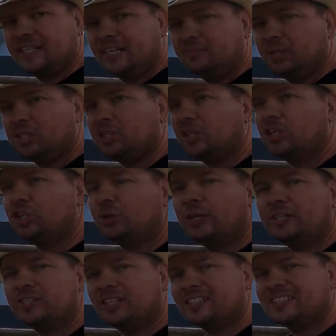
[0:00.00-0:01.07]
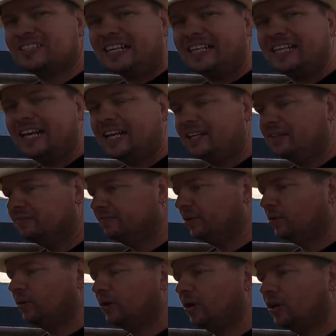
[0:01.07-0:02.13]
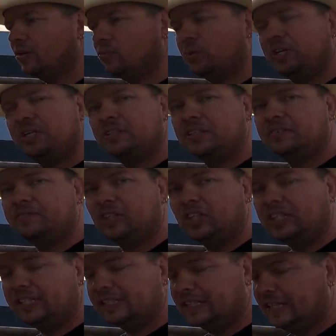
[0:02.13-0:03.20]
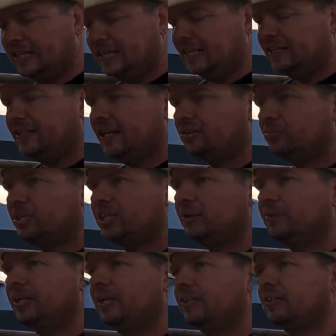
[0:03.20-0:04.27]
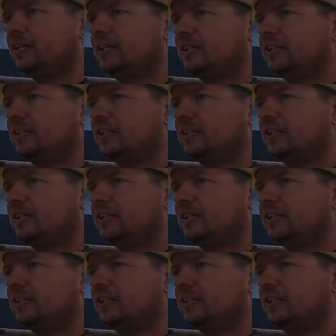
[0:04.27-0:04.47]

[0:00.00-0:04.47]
thing. Be sure to join us on Sunday for our weekly vlog. That'll be coming out